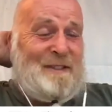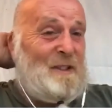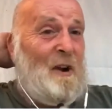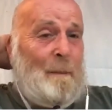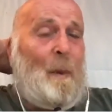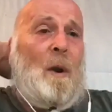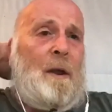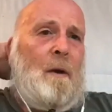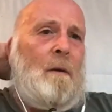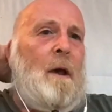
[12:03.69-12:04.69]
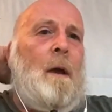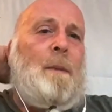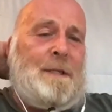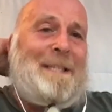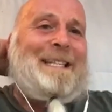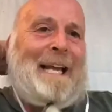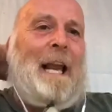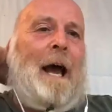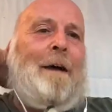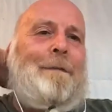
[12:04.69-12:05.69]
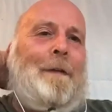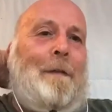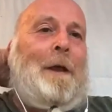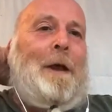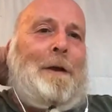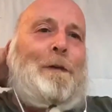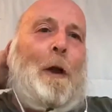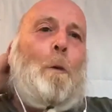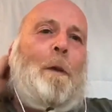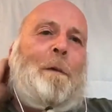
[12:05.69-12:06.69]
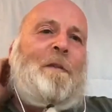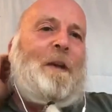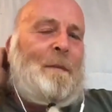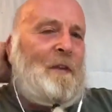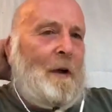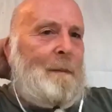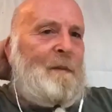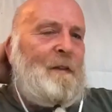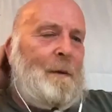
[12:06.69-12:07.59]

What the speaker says: diabolical, but you still have to deal with them sometimes.